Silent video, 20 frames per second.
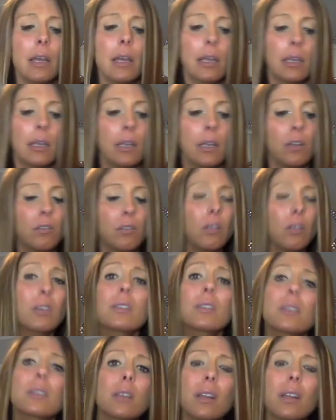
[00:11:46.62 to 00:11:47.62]
He
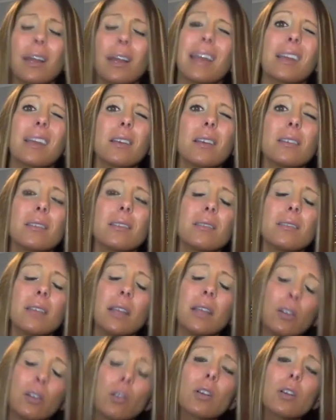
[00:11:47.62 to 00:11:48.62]
looks
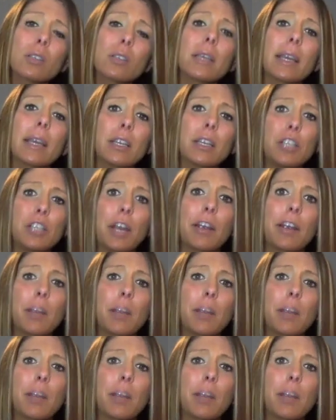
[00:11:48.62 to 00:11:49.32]
like Jerry,